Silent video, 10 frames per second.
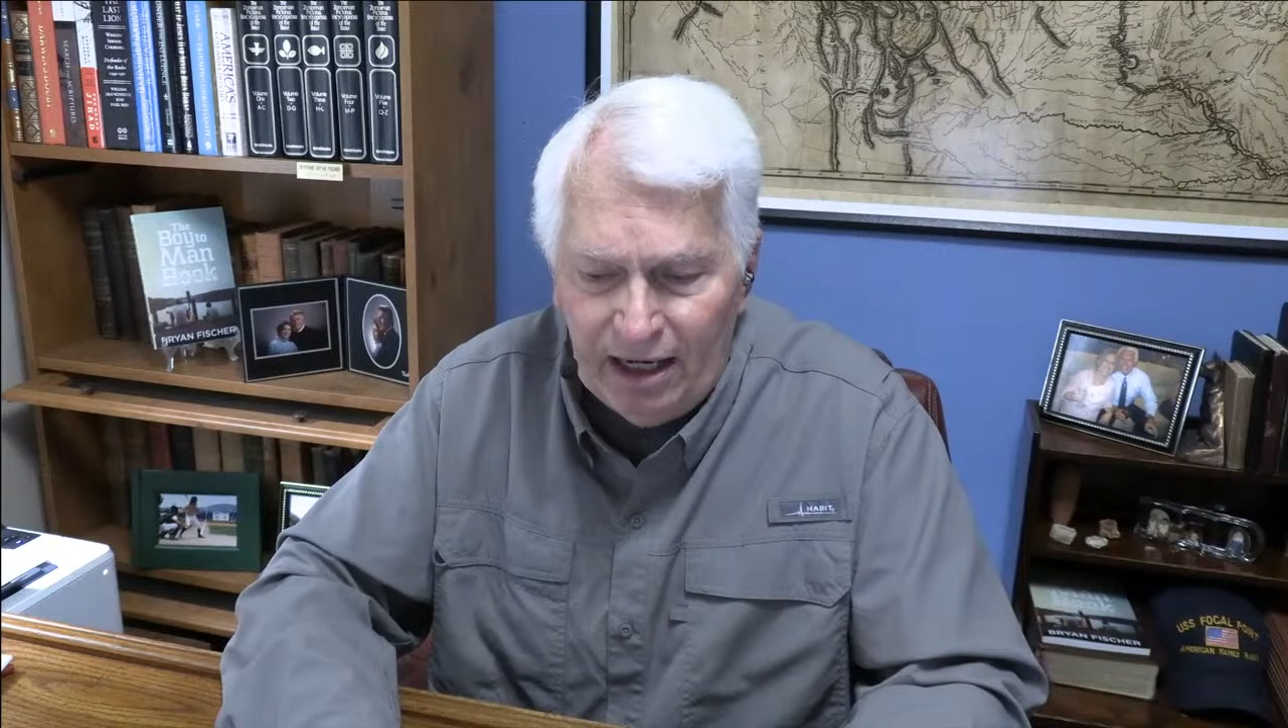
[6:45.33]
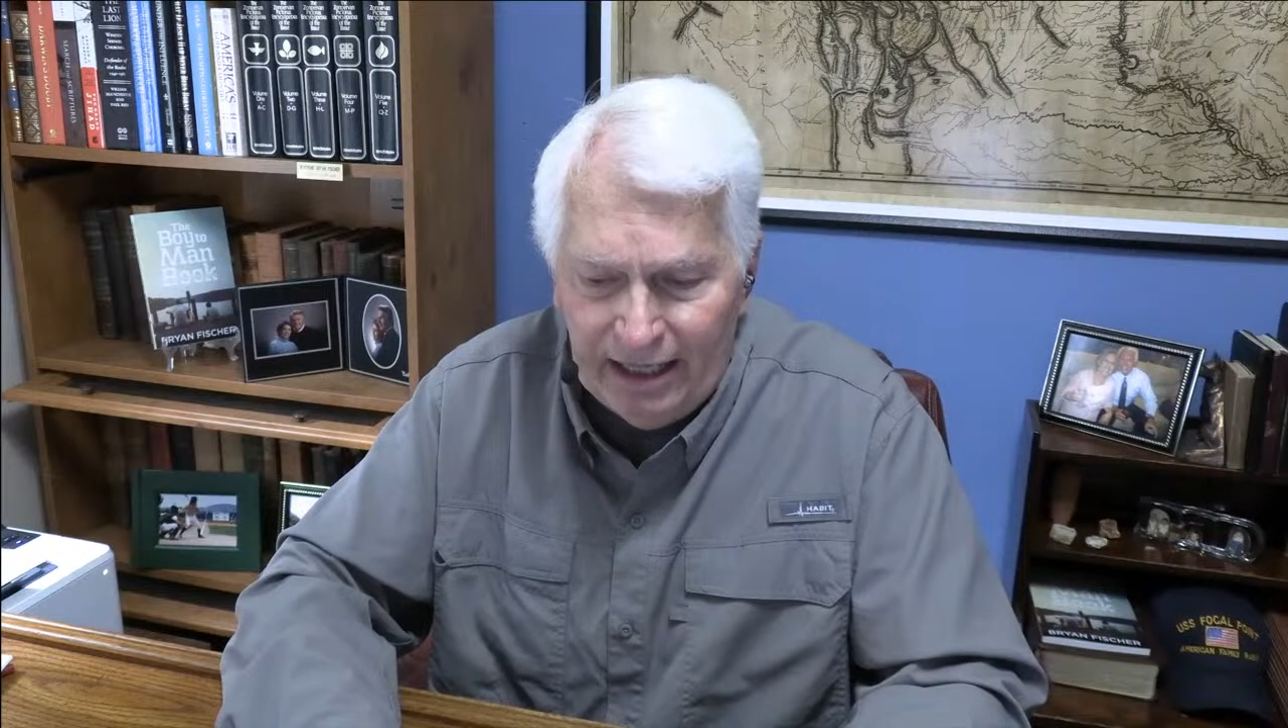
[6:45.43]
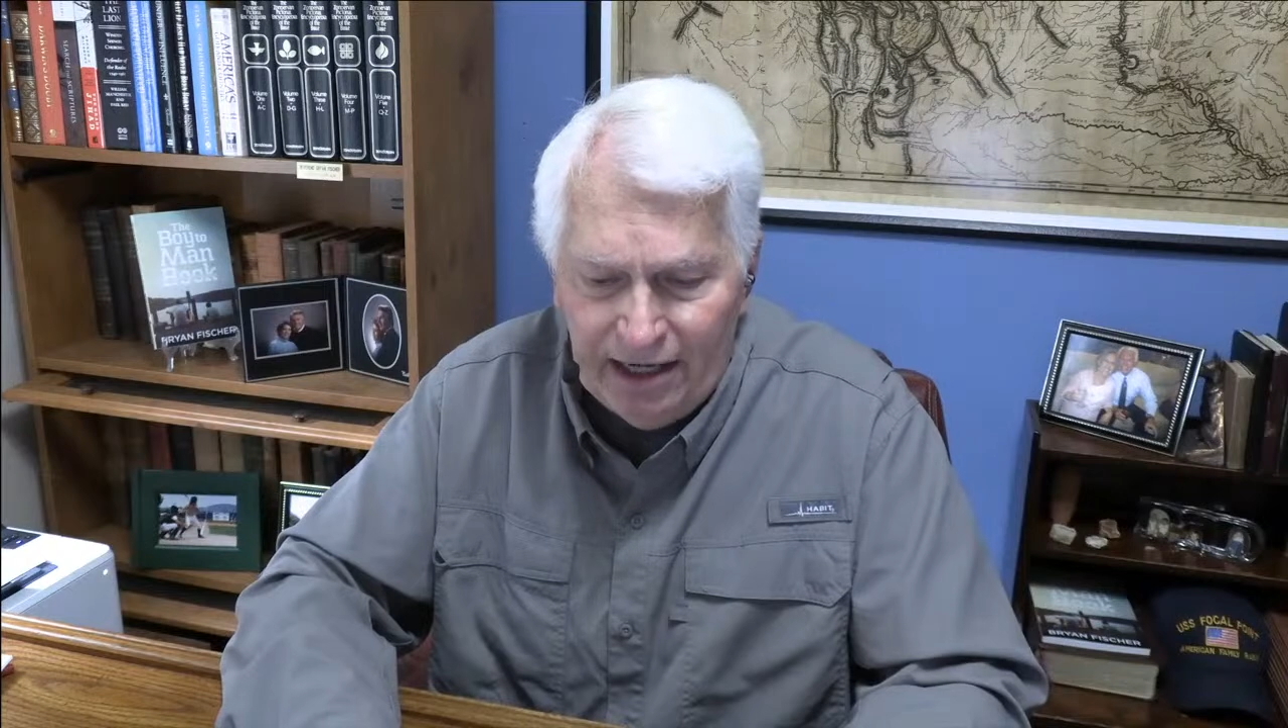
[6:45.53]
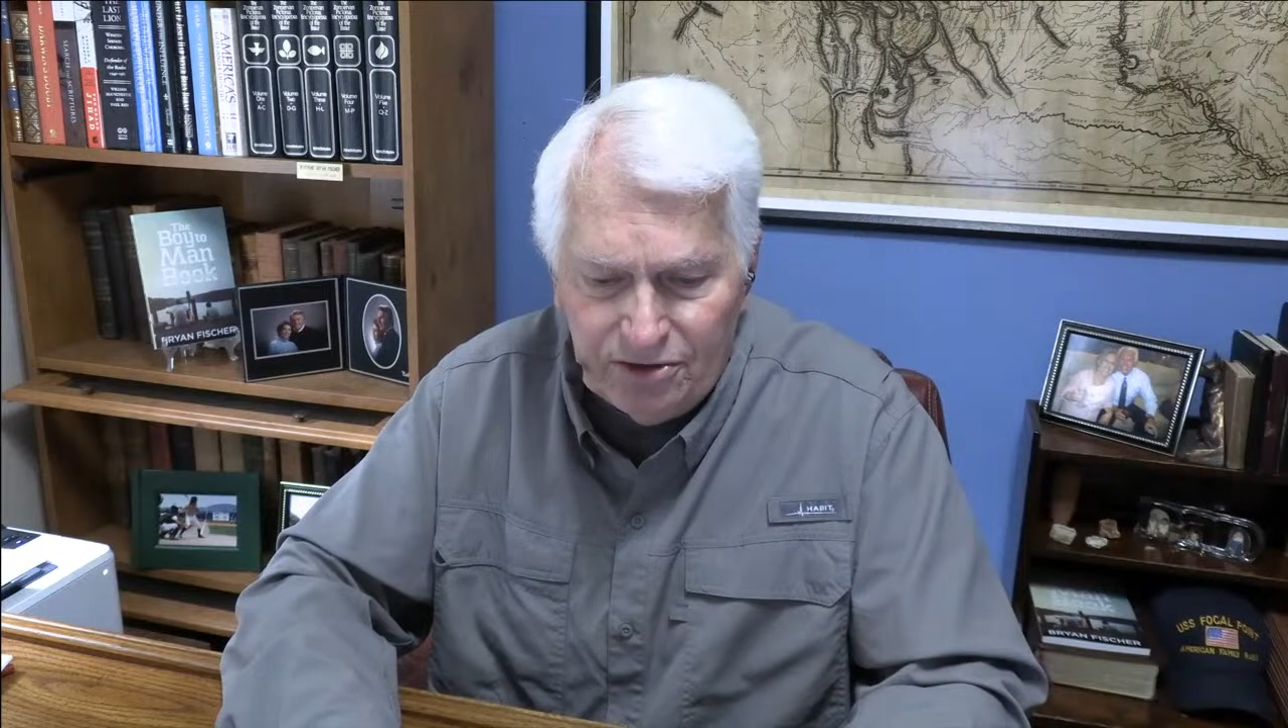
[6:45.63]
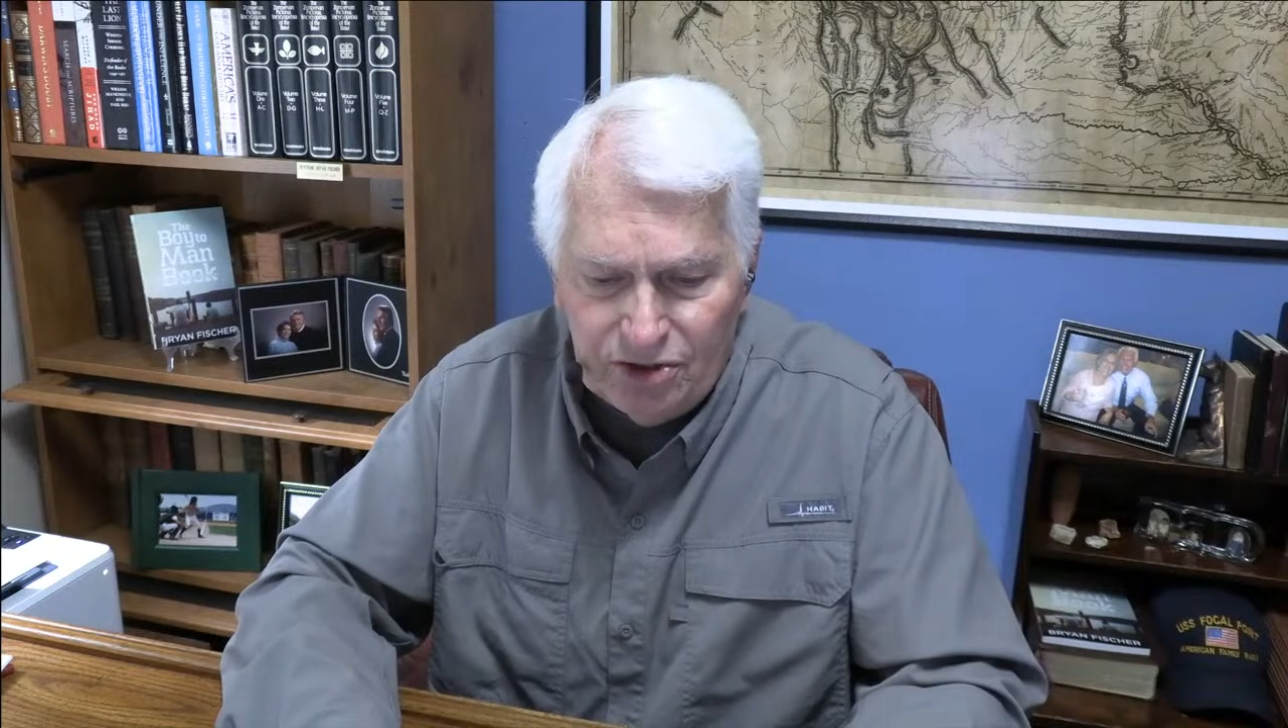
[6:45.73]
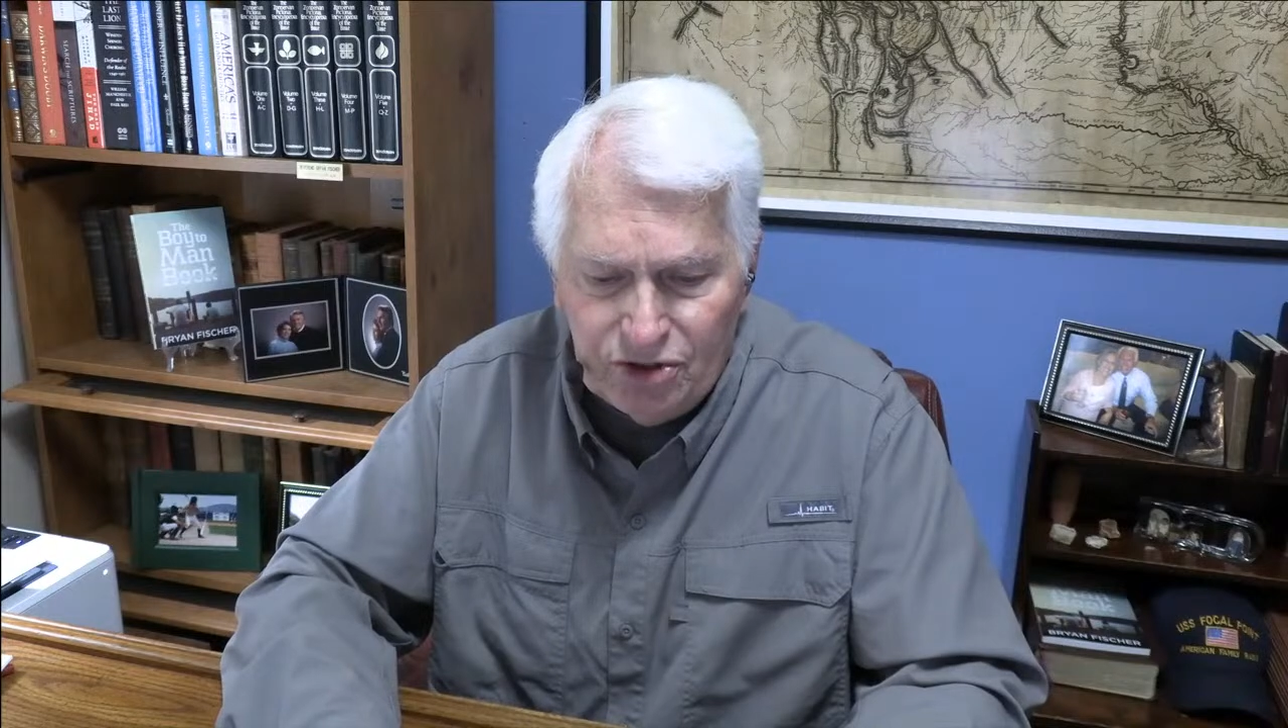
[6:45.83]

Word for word: ladies and